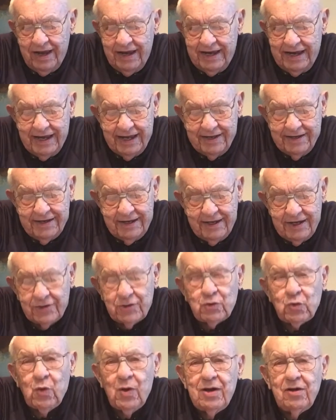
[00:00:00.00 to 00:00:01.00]
in a
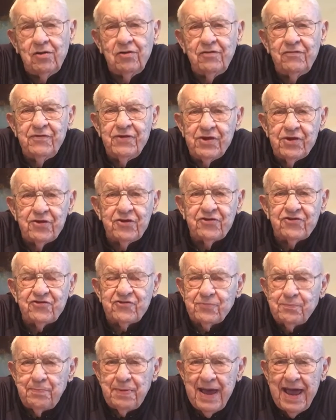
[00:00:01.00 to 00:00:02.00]
12-year
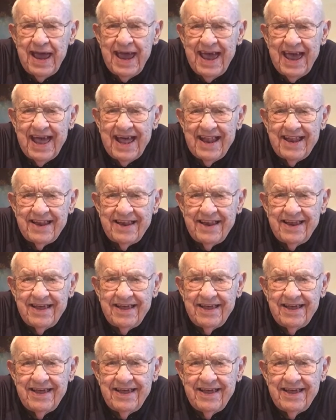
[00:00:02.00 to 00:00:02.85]
span